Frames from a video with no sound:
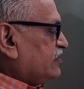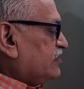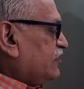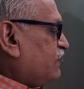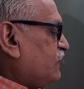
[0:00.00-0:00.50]

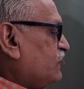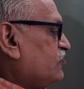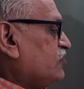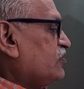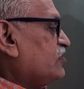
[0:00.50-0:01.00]

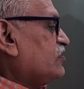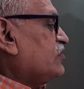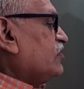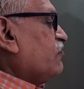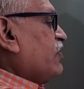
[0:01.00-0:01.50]
Therefore,
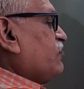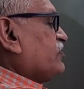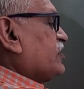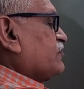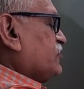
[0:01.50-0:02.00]
when we
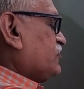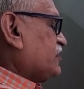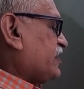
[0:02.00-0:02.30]
substitute